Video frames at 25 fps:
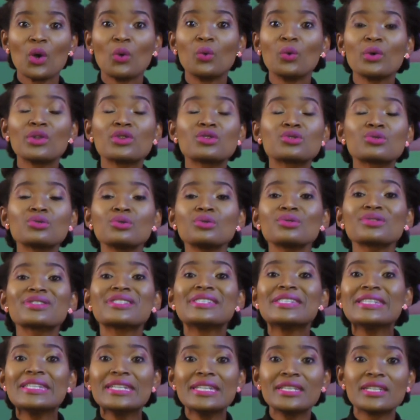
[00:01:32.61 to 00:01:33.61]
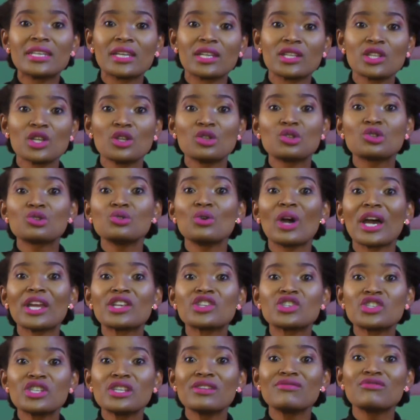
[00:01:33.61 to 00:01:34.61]
with tools needed to
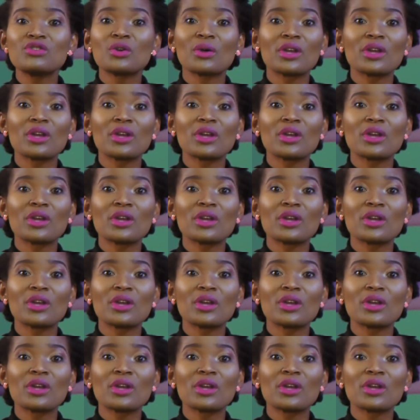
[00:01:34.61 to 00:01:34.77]
achieve